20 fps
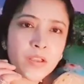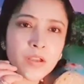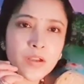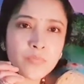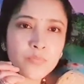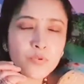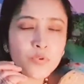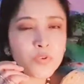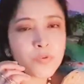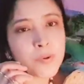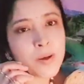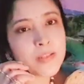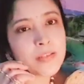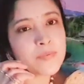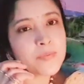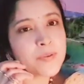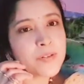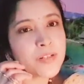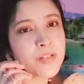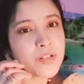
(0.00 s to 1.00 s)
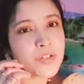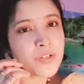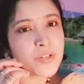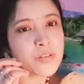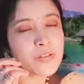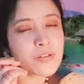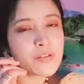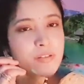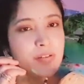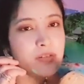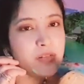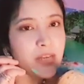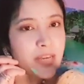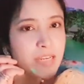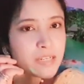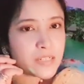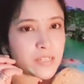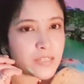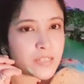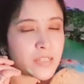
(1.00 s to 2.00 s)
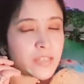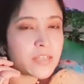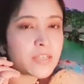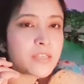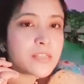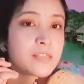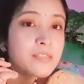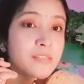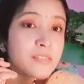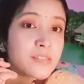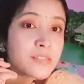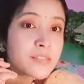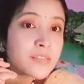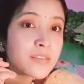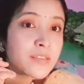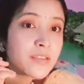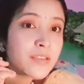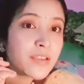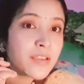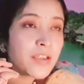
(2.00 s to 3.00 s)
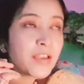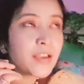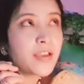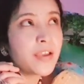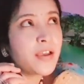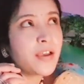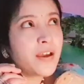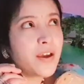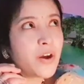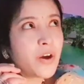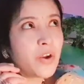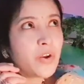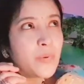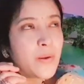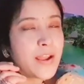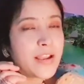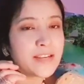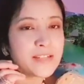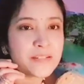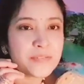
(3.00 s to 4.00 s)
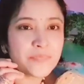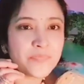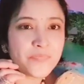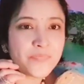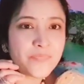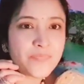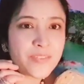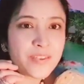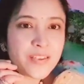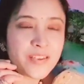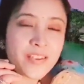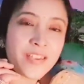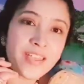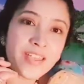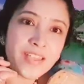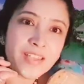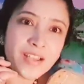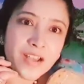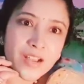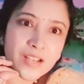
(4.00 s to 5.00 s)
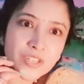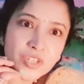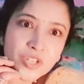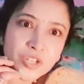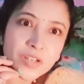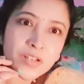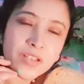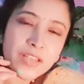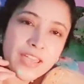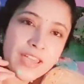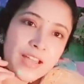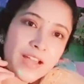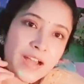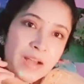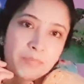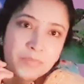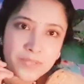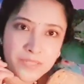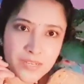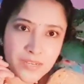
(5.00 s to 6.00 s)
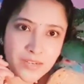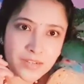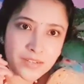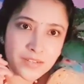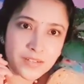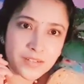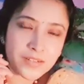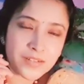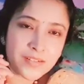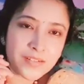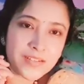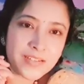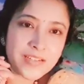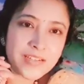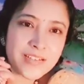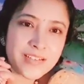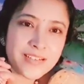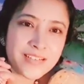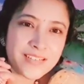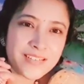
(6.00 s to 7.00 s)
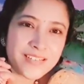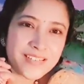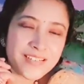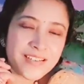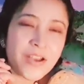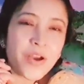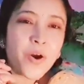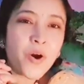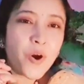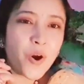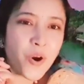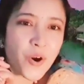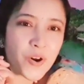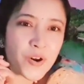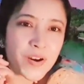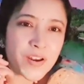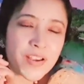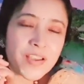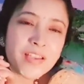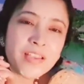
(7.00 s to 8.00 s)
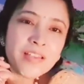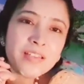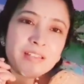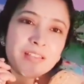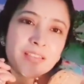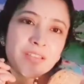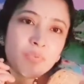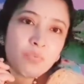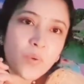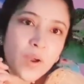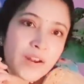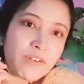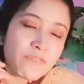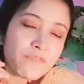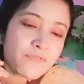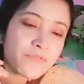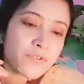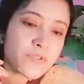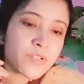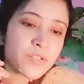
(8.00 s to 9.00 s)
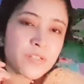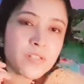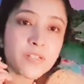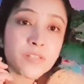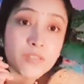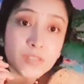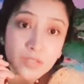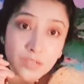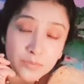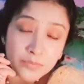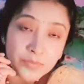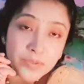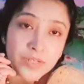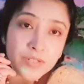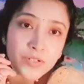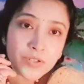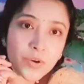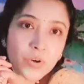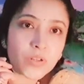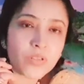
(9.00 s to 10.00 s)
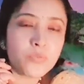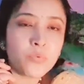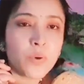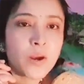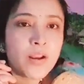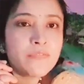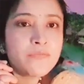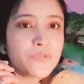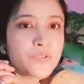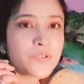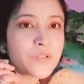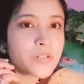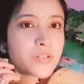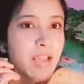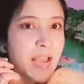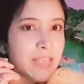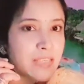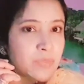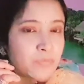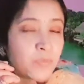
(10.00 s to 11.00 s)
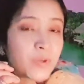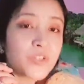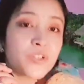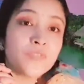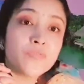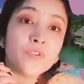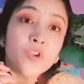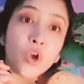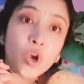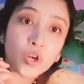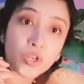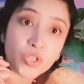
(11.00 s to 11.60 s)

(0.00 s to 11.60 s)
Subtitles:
Purvabhadrapada nakshatra, the deity is, alright, Aja Ekapada, or the one-footed serpent, or the one-footed aspect of Lord